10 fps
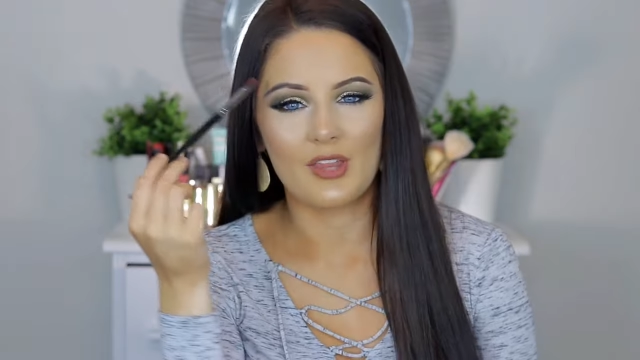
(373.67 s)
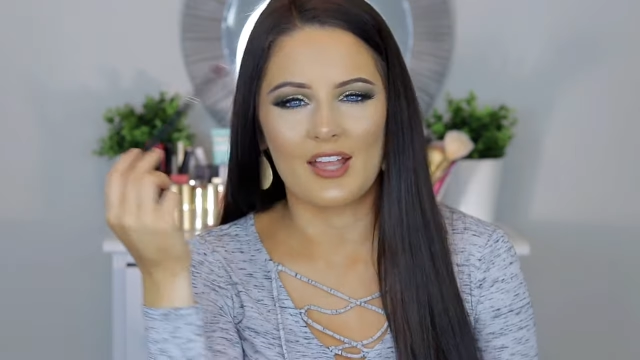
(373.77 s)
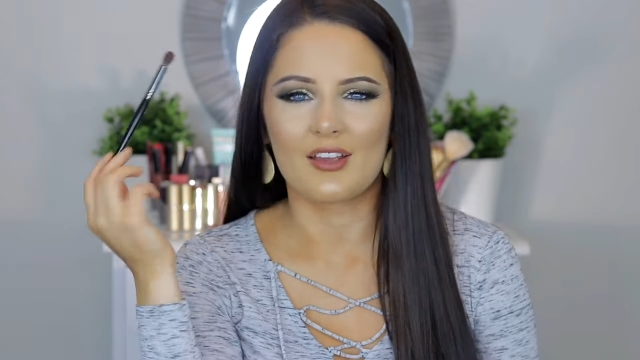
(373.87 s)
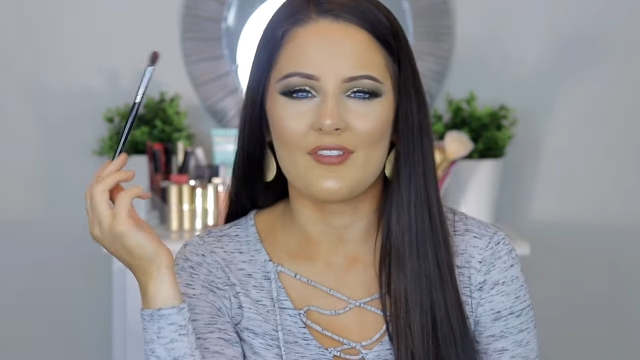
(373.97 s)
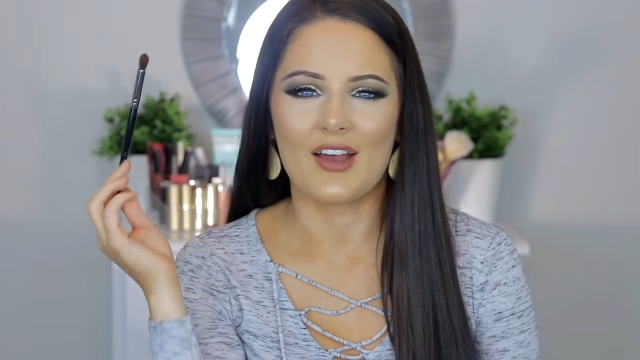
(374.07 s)

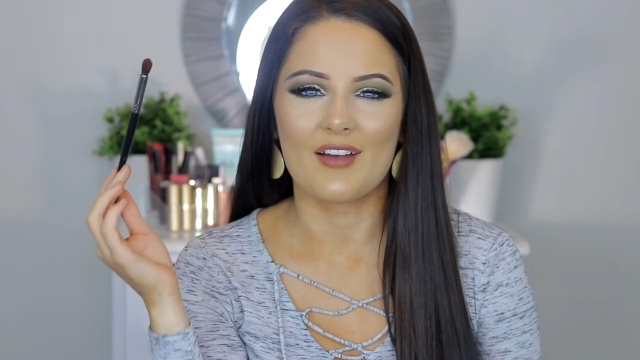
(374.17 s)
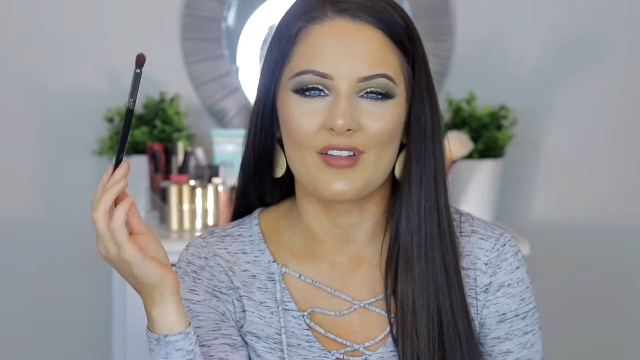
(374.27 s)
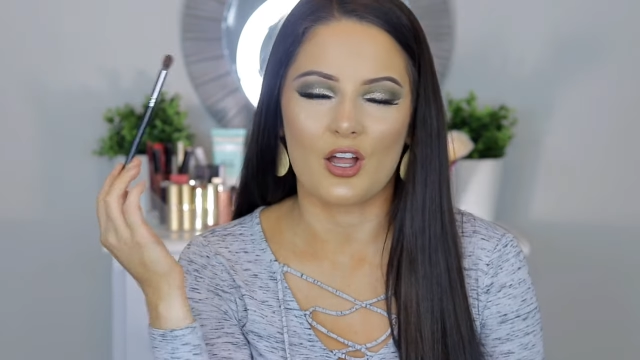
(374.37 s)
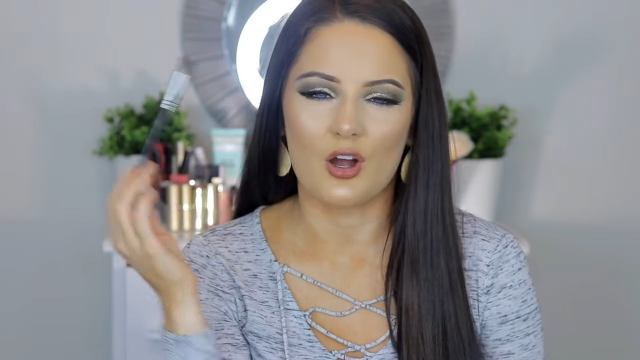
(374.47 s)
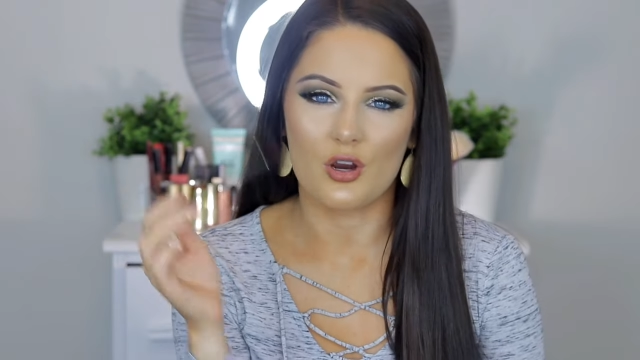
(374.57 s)
like if I have
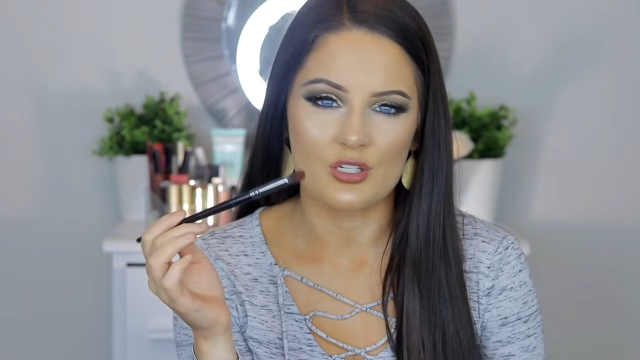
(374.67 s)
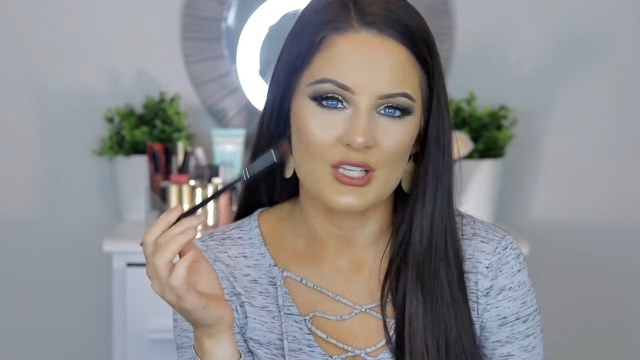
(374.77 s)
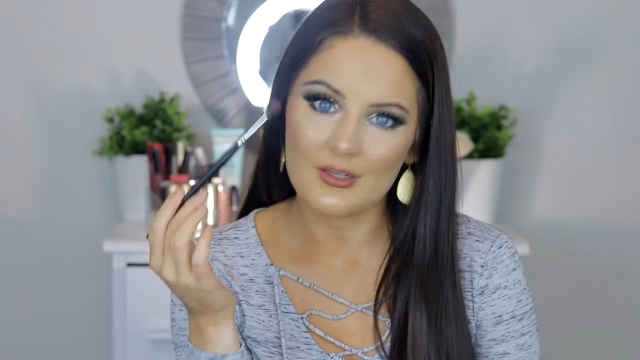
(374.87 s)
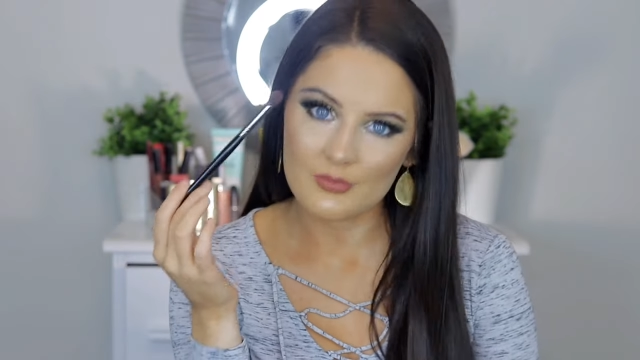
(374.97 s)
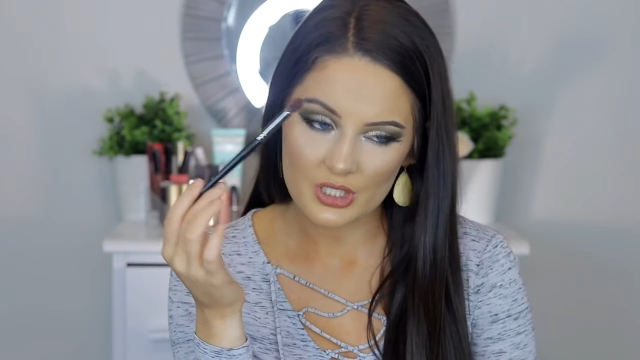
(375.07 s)
like a harsh
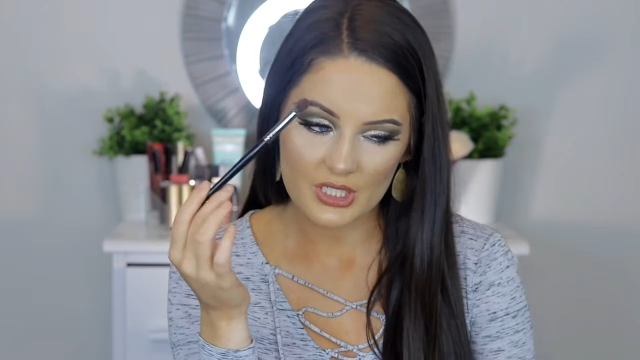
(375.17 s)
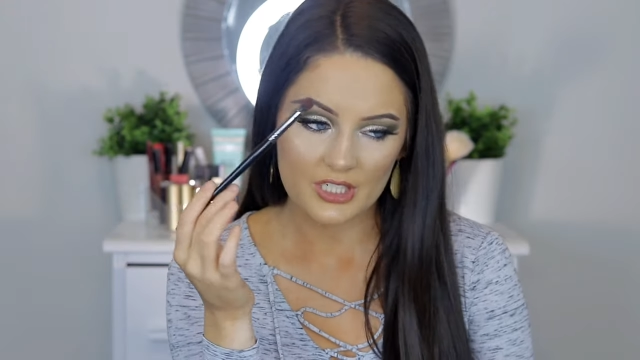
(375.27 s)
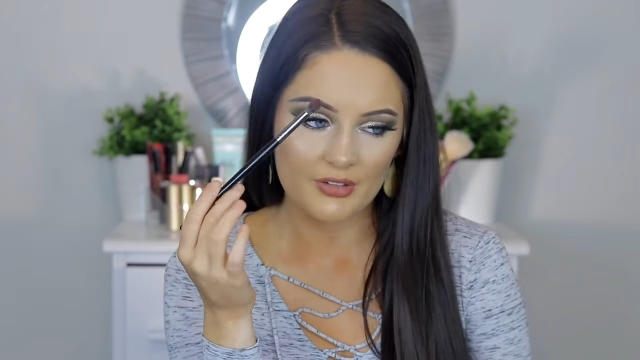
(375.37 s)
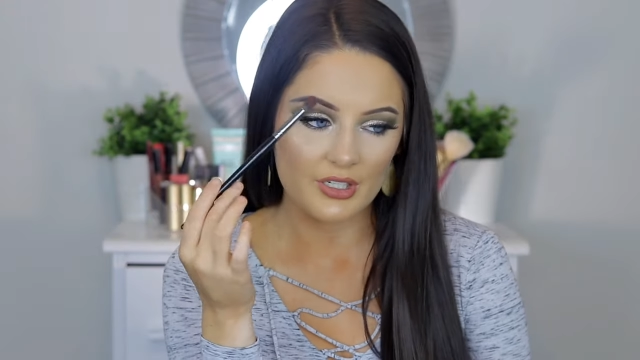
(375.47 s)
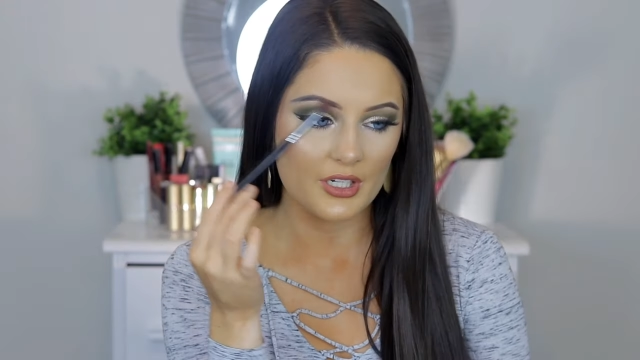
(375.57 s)
line I'm trying to
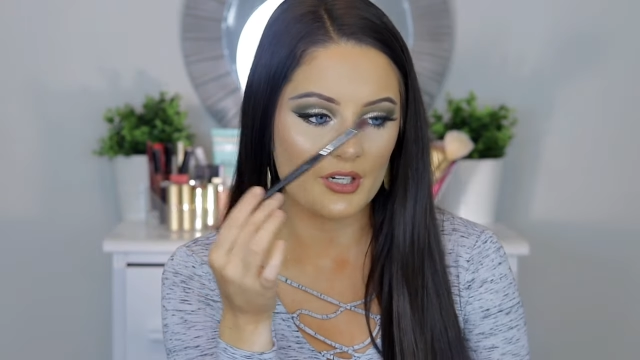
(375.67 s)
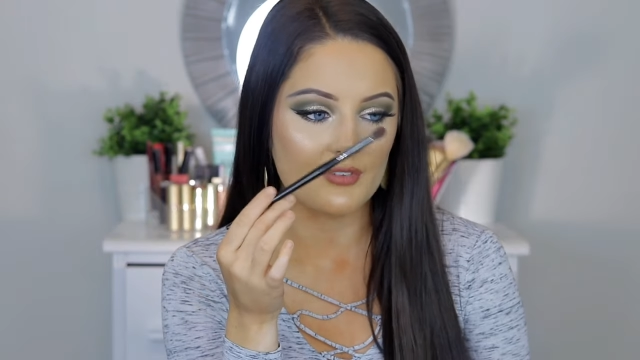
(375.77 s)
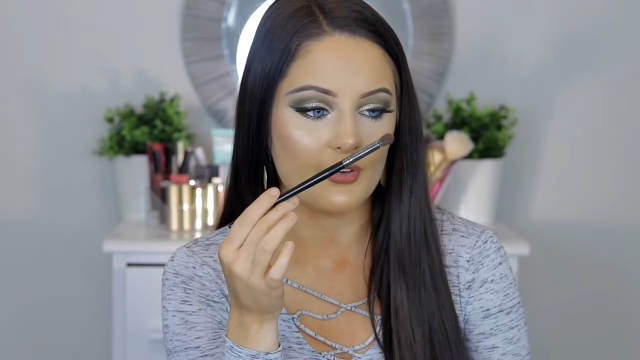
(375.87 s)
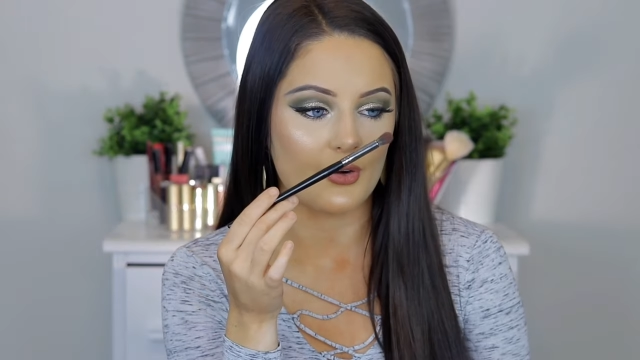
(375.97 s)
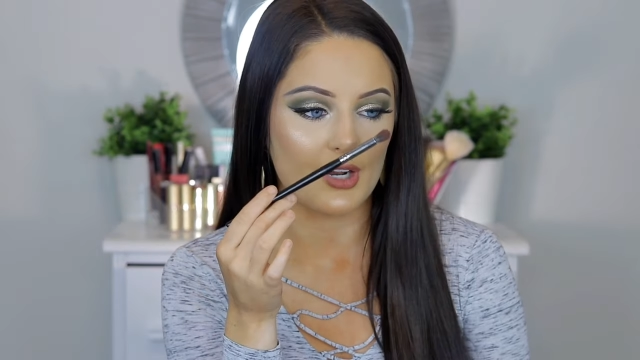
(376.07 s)
get rid
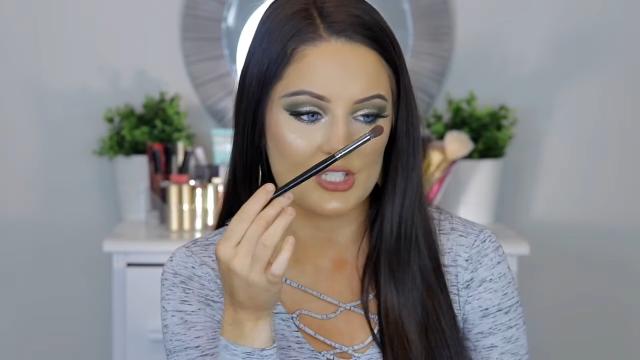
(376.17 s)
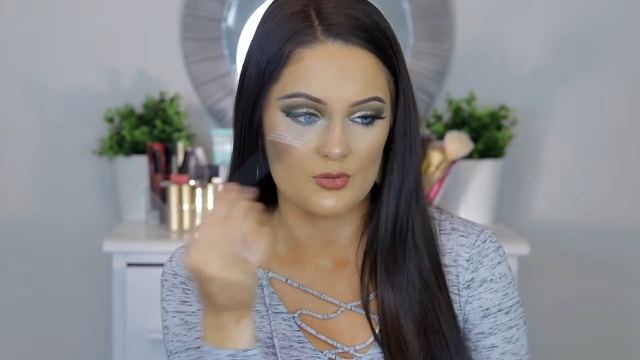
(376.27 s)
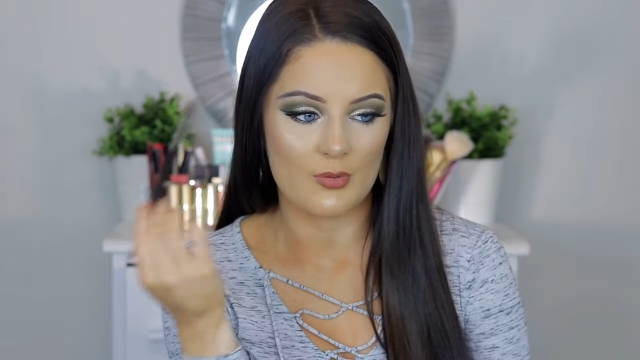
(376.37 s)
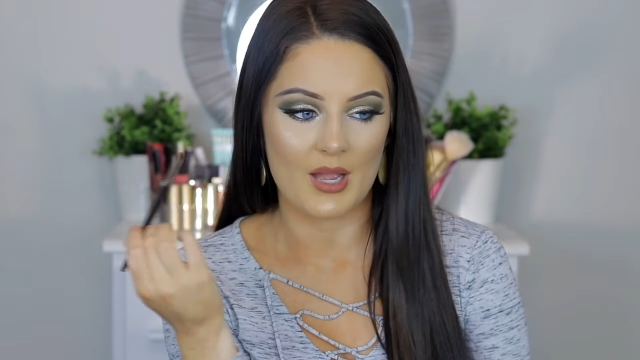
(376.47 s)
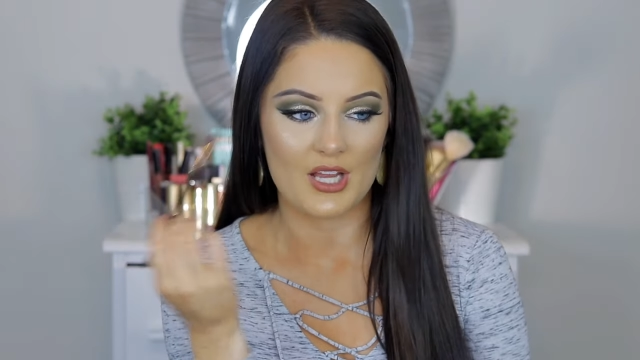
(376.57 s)
of, or I just
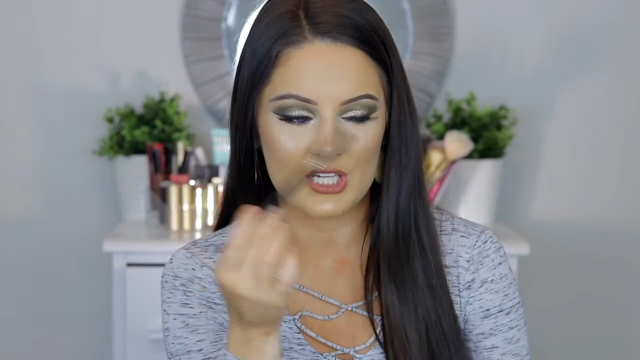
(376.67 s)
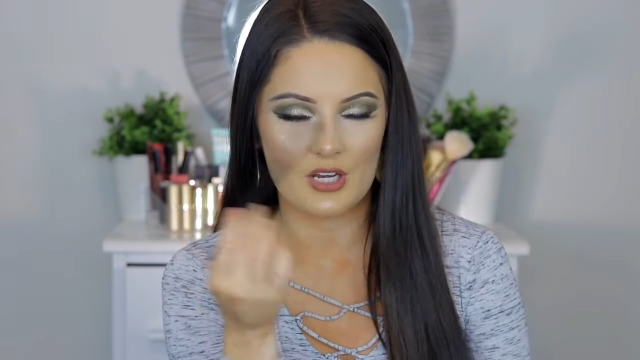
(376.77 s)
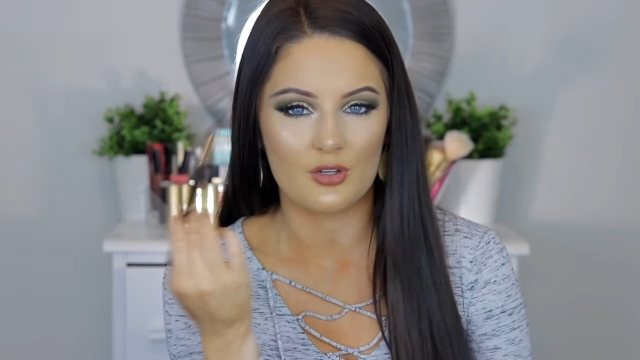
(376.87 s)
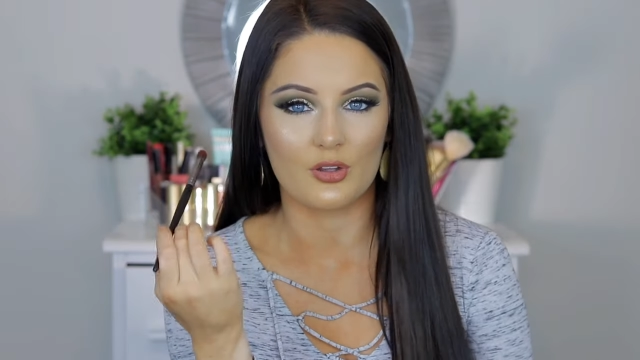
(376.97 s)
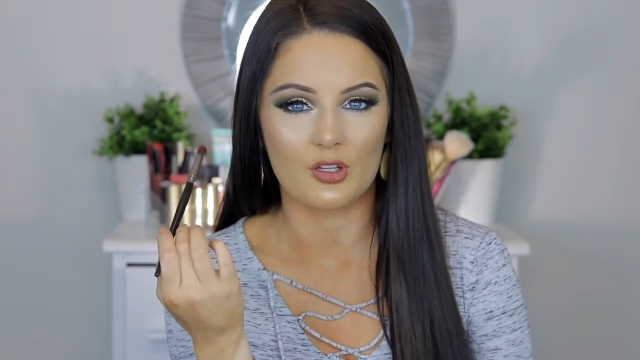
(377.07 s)
want my
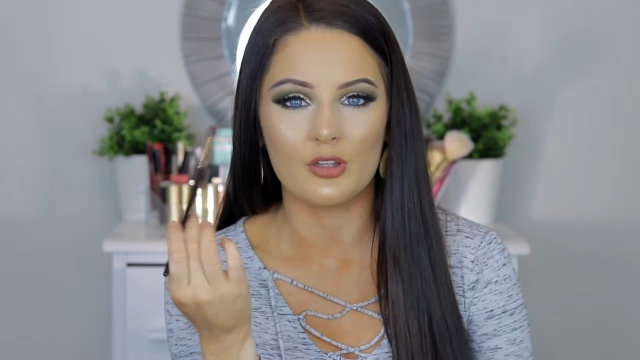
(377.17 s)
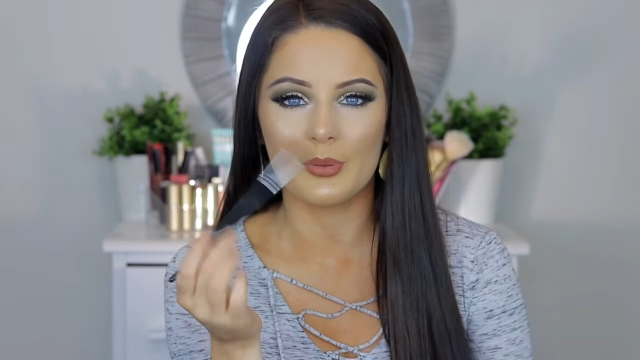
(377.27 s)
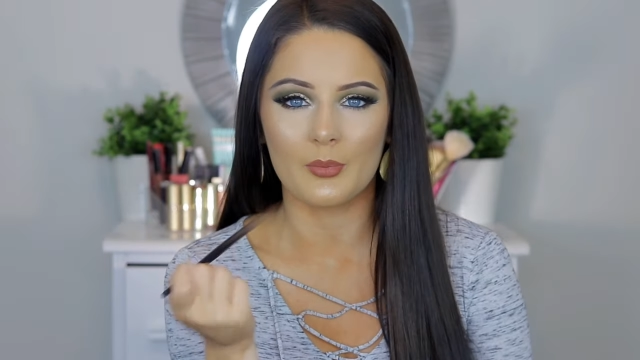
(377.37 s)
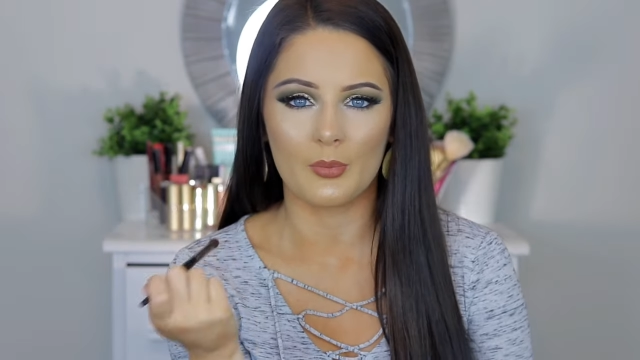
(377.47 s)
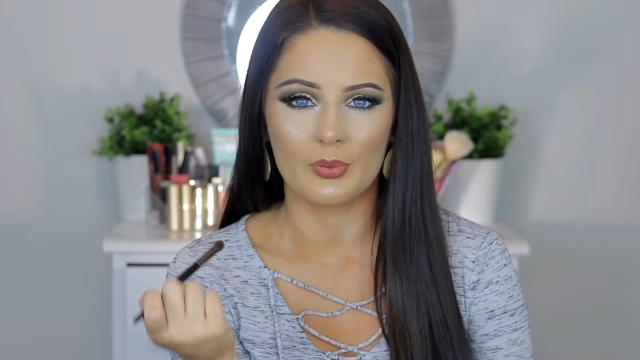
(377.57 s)
eyeshadow to look a little
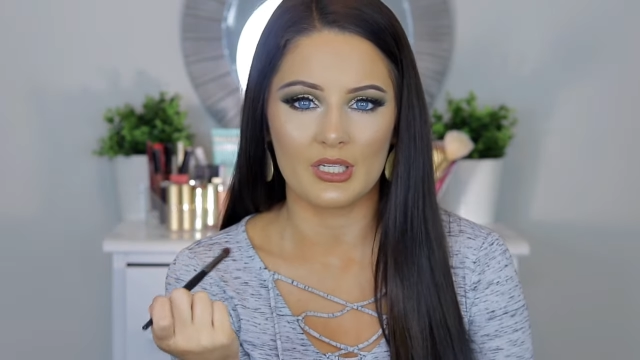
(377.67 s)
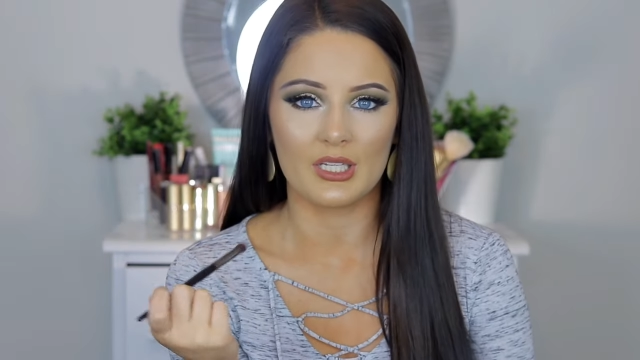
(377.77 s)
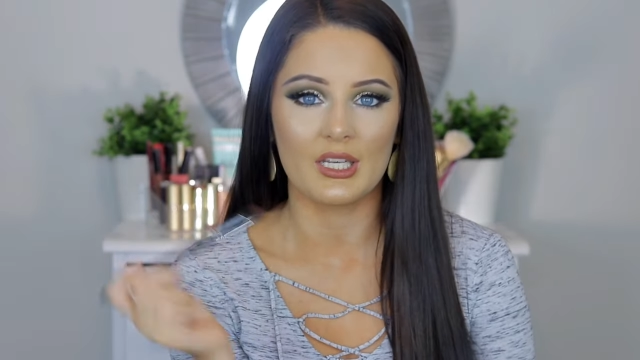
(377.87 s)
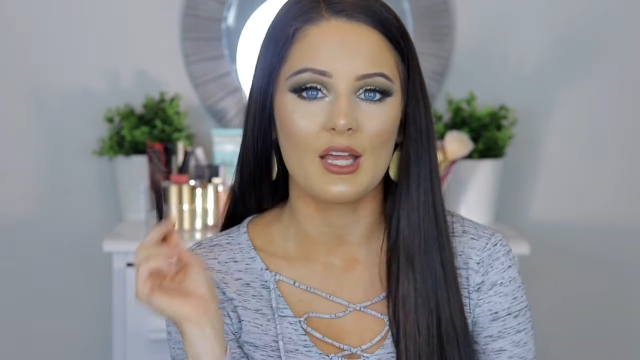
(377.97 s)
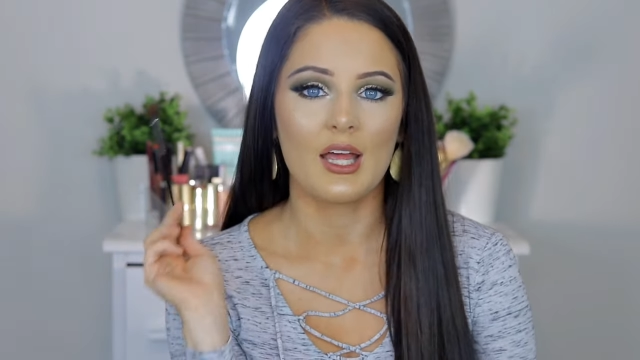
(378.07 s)
bit more
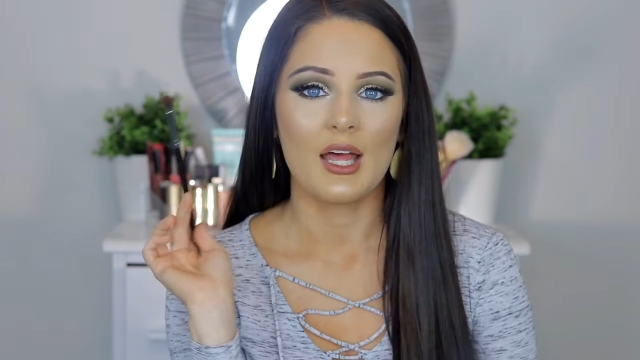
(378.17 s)
blended,